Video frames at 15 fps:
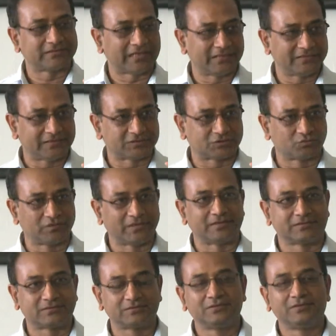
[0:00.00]
As a
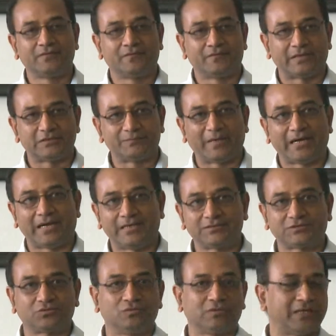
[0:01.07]
student, as my high
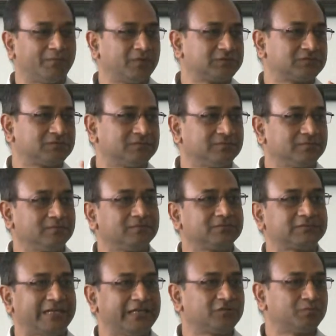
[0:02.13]
school, I was
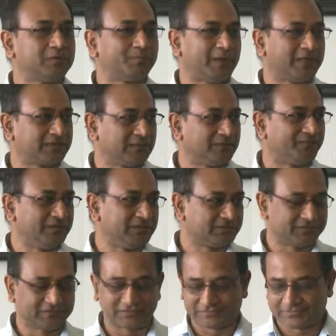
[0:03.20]
trying to be a particle
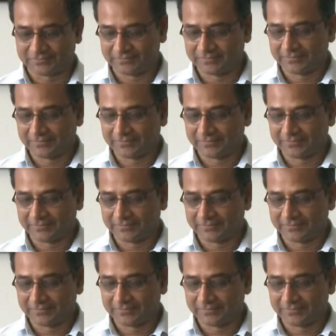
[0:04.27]
physicist.